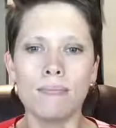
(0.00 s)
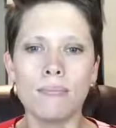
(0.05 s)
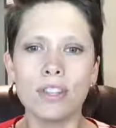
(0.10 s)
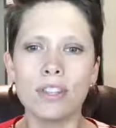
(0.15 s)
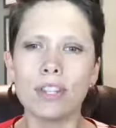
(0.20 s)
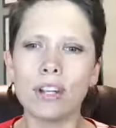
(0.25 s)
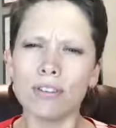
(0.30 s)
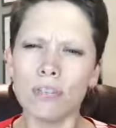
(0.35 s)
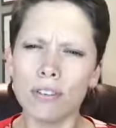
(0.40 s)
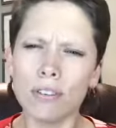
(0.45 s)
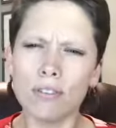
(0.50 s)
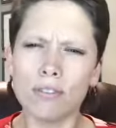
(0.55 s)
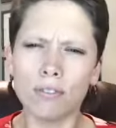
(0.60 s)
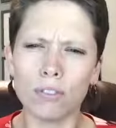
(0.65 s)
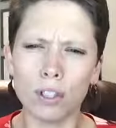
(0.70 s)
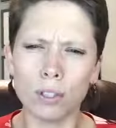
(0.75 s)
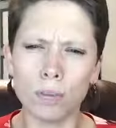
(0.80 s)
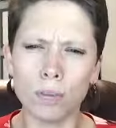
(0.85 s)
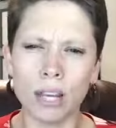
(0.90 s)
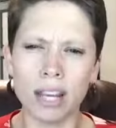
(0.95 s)
Look for a
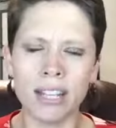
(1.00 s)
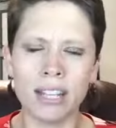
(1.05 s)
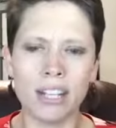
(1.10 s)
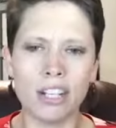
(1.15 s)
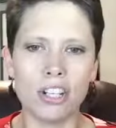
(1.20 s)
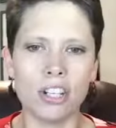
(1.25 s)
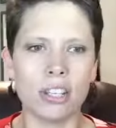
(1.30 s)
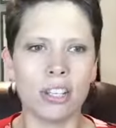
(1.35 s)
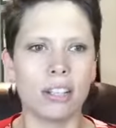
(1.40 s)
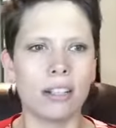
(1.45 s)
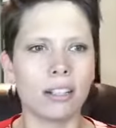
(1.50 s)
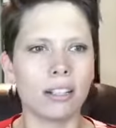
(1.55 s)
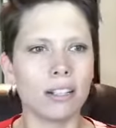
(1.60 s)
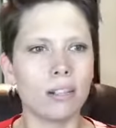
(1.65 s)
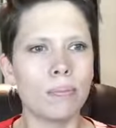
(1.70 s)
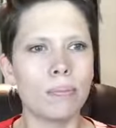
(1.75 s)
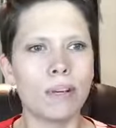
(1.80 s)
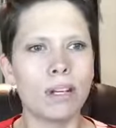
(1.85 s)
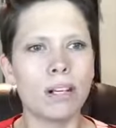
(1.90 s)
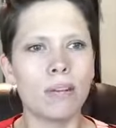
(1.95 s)
floor plan that's just a little
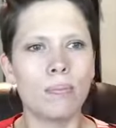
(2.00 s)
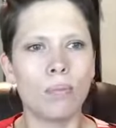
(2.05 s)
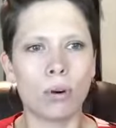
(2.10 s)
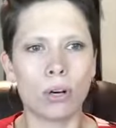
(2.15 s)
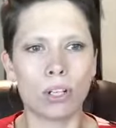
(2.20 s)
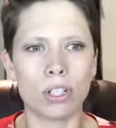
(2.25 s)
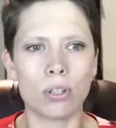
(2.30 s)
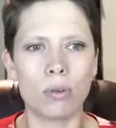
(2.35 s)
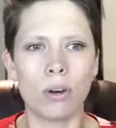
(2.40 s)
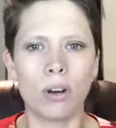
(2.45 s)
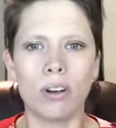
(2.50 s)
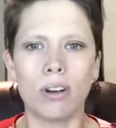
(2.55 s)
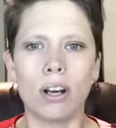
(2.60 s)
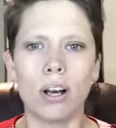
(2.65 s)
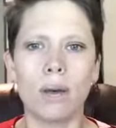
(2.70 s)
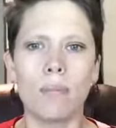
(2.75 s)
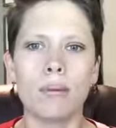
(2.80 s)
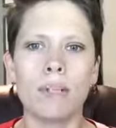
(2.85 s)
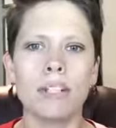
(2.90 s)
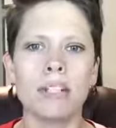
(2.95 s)
bit more squared
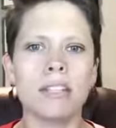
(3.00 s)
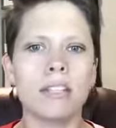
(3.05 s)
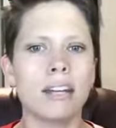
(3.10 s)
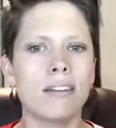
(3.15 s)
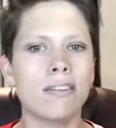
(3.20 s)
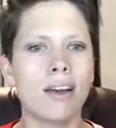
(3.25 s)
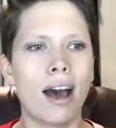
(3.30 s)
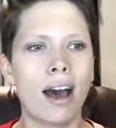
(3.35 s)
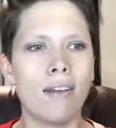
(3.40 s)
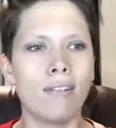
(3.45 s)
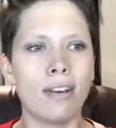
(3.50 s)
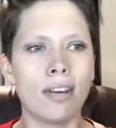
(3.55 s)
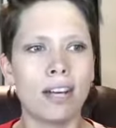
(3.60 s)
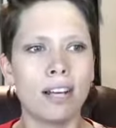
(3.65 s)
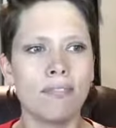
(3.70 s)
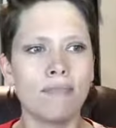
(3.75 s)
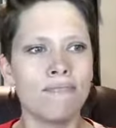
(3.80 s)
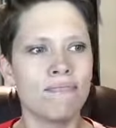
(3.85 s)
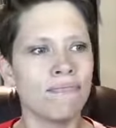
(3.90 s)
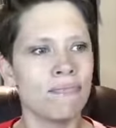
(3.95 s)
up. Instead of
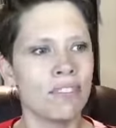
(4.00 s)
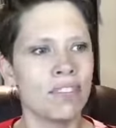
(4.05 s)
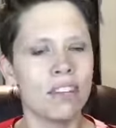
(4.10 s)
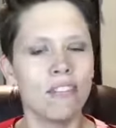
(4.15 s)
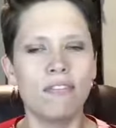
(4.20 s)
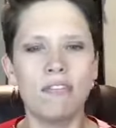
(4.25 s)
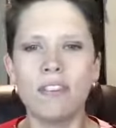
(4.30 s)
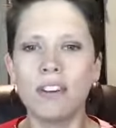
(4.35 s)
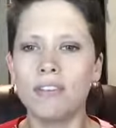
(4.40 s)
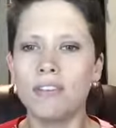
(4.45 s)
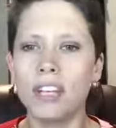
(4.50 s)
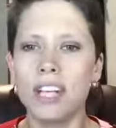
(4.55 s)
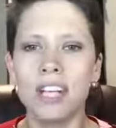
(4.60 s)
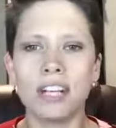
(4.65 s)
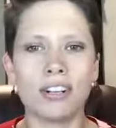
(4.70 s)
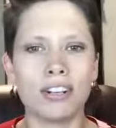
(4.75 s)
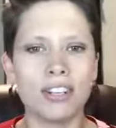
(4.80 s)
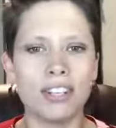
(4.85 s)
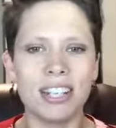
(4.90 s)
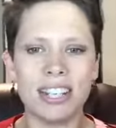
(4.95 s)
having 15
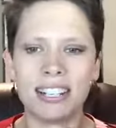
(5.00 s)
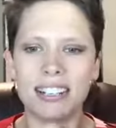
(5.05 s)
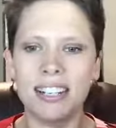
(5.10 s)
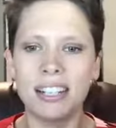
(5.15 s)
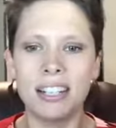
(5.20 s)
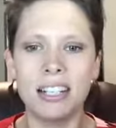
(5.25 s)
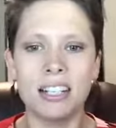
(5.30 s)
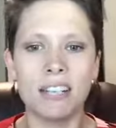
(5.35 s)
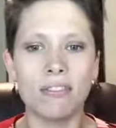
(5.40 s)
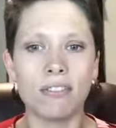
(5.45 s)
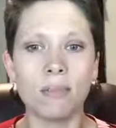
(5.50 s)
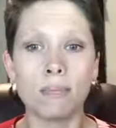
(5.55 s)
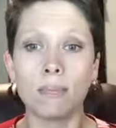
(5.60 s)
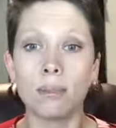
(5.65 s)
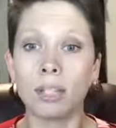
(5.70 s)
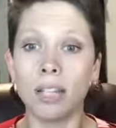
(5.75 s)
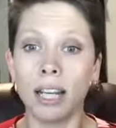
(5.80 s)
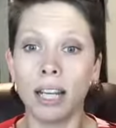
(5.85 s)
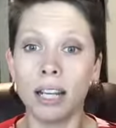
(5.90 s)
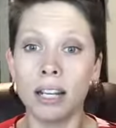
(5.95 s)
or 16 different
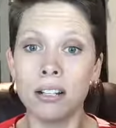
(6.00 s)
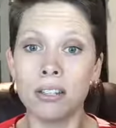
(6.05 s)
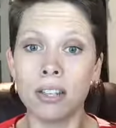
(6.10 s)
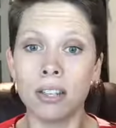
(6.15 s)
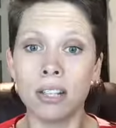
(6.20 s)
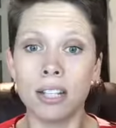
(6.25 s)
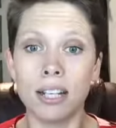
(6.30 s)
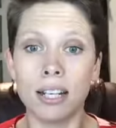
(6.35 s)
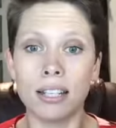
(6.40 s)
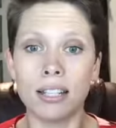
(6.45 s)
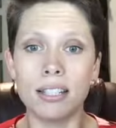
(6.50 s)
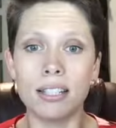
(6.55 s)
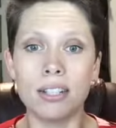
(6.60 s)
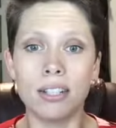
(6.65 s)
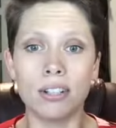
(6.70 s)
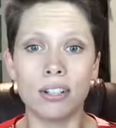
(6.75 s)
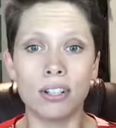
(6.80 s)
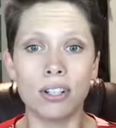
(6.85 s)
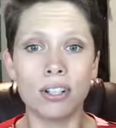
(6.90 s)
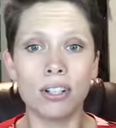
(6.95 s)
planes on the
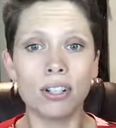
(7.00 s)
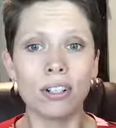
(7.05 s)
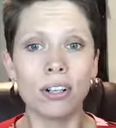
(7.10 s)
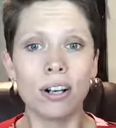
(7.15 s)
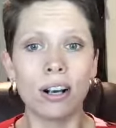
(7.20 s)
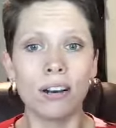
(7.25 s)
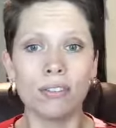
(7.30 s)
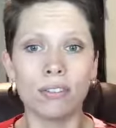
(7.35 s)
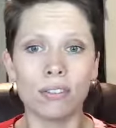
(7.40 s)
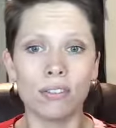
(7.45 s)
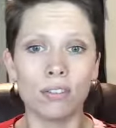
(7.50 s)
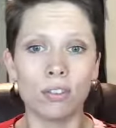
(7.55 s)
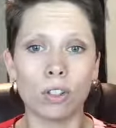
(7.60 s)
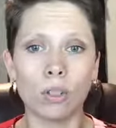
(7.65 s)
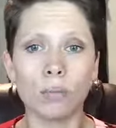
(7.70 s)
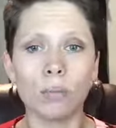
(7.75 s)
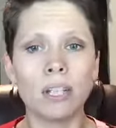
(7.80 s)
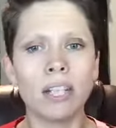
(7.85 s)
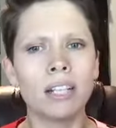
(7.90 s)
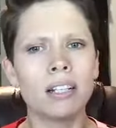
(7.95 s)
exterior of your floor
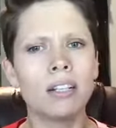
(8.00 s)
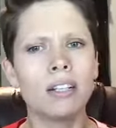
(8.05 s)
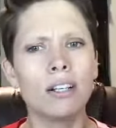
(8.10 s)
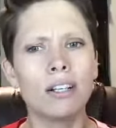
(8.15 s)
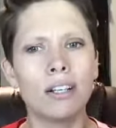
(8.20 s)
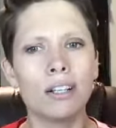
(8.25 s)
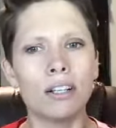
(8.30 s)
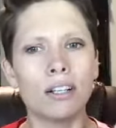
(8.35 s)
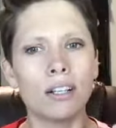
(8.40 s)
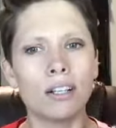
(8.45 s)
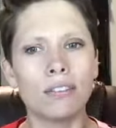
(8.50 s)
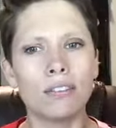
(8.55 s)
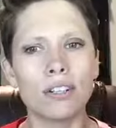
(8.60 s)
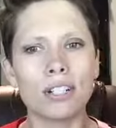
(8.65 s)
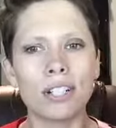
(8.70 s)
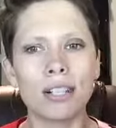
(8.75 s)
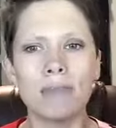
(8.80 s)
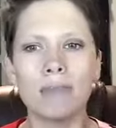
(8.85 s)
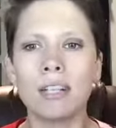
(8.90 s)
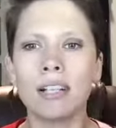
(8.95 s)
plan, look for
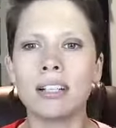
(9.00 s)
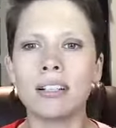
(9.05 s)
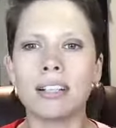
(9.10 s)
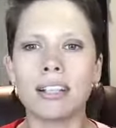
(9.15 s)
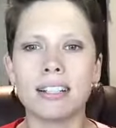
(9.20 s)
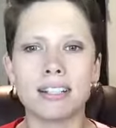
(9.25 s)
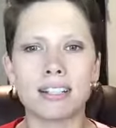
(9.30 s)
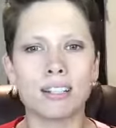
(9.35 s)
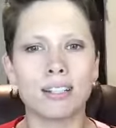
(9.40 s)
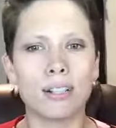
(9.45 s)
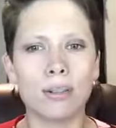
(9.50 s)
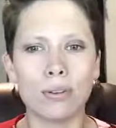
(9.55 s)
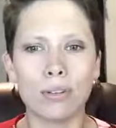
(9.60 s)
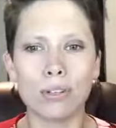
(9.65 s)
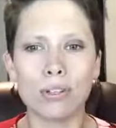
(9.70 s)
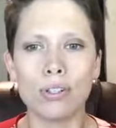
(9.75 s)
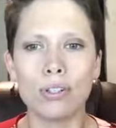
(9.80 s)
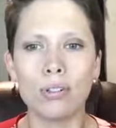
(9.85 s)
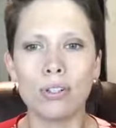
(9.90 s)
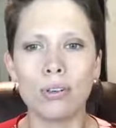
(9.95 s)
something that's closer
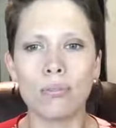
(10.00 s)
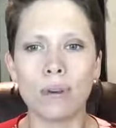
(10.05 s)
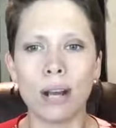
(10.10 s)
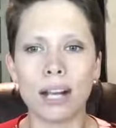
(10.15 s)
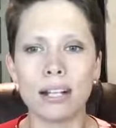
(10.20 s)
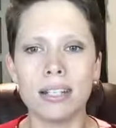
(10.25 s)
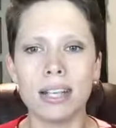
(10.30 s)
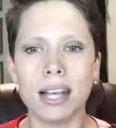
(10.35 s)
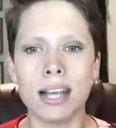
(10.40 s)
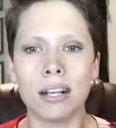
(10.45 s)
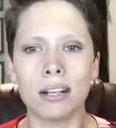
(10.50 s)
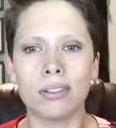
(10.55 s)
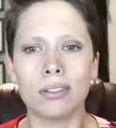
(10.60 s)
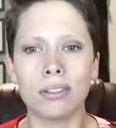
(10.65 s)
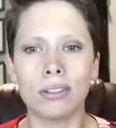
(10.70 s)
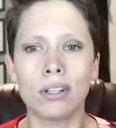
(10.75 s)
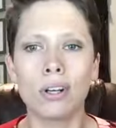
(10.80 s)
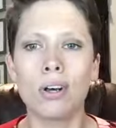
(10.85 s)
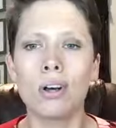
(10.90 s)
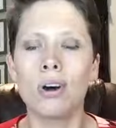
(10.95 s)
to a
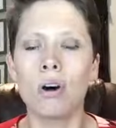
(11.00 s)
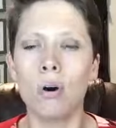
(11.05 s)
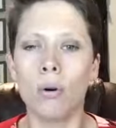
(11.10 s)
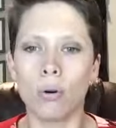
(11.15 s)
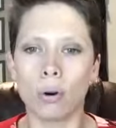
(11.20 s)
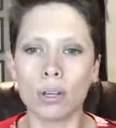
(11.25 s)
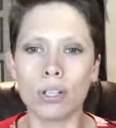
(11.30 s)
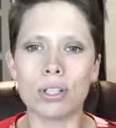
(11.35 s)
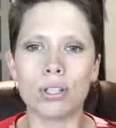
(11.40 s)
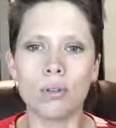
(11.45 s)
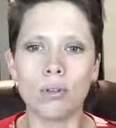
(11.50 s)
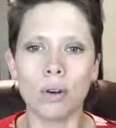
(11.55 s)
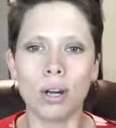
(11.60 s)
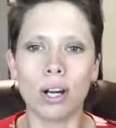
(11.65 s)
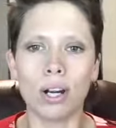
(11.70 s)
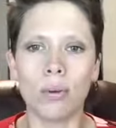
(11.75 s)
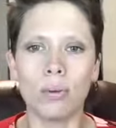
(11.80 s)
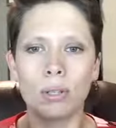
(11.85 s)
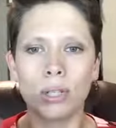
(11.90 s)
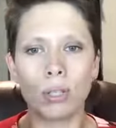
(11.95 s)
rectangle or a
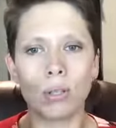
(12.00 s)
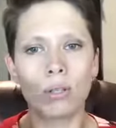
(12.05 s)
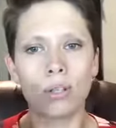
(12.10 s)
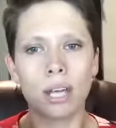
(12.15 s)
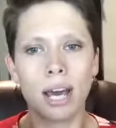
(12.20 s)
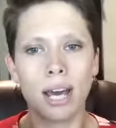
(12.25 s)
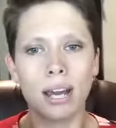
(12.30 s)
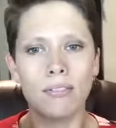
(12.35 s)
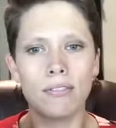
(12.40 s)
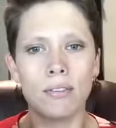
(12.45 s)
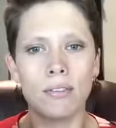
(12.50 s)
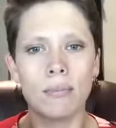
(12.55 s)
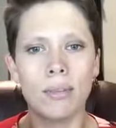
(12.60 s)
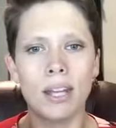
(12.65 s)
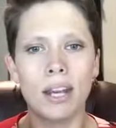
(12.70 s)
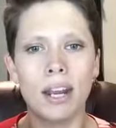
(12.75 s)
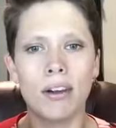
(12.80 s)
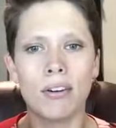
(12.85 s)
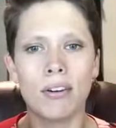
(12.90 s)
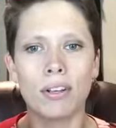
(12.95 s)
square when you look at it from
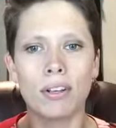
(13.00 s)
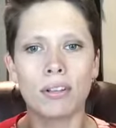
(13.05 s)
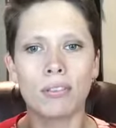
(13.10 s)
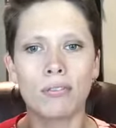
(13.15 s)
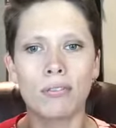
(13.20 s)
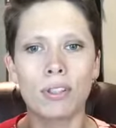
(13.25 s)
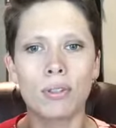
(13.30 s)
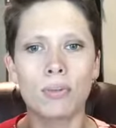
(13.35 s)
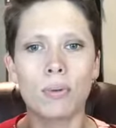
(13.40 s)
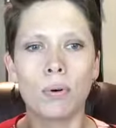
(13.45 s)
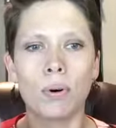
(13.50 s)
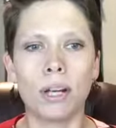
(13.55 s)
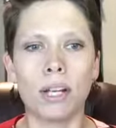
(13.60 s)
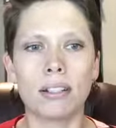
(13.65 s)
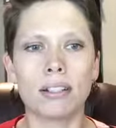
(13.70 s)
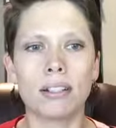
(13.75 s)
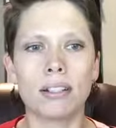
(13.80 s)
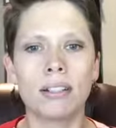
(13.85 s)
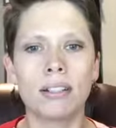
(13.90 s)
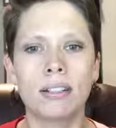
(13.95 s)
the aerial
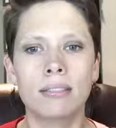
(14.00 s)
viewpoint.